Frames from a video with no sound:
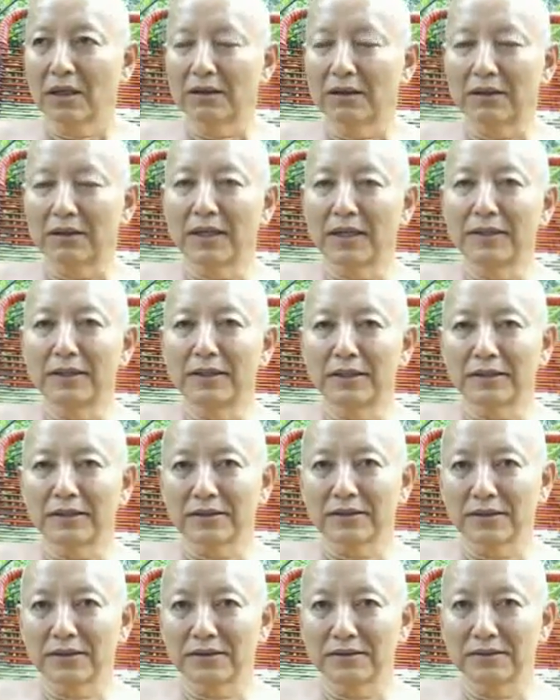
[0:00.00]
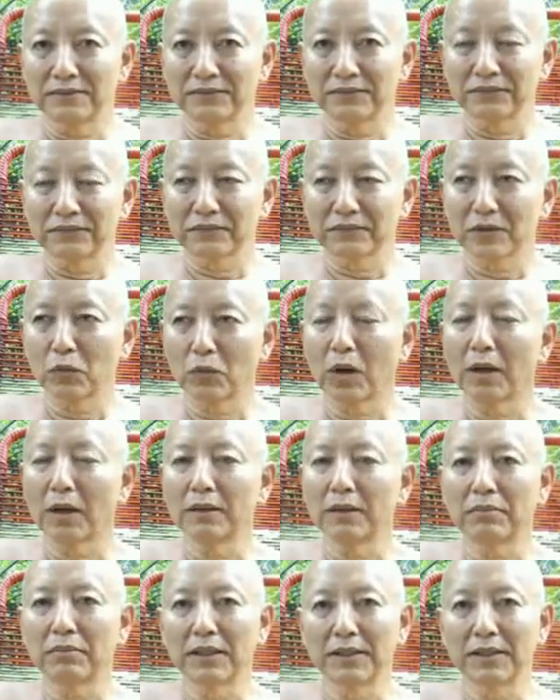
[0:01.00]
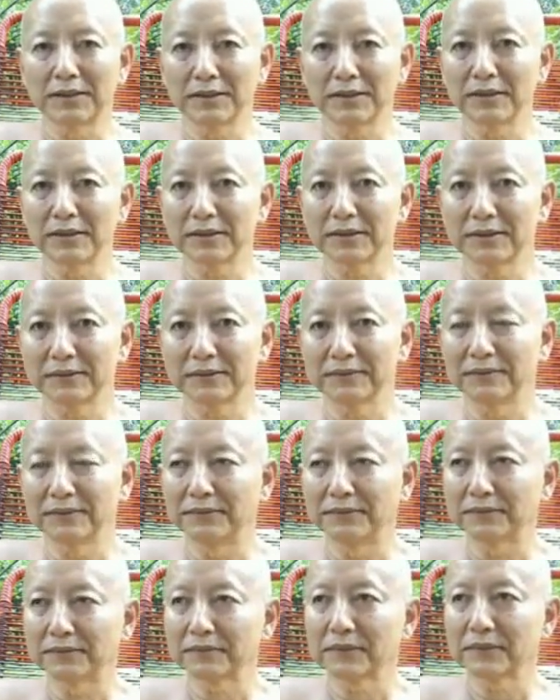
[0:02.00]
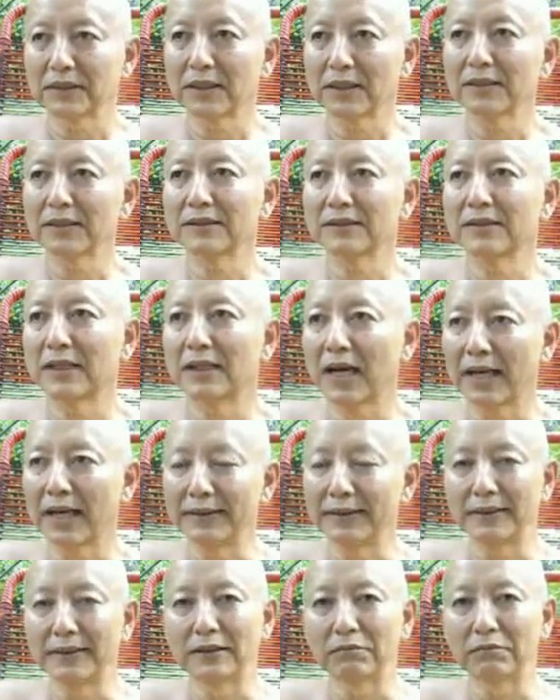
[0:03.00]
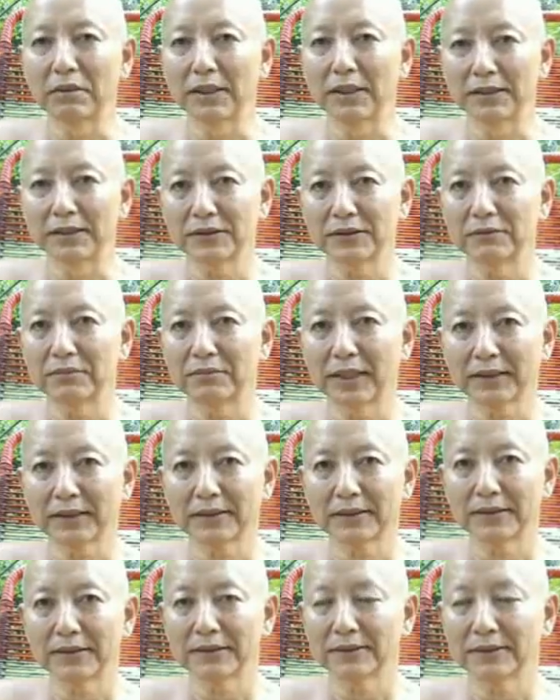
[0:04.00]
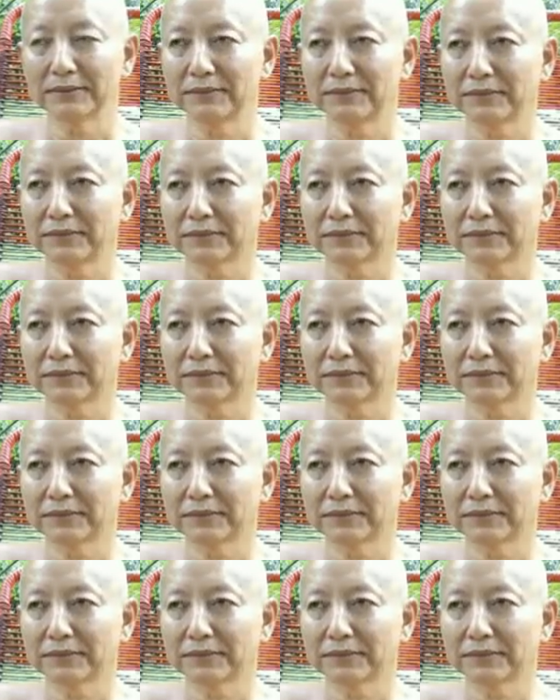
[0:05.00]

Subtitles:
aranyas, quiet places. That's the ideal place to practice.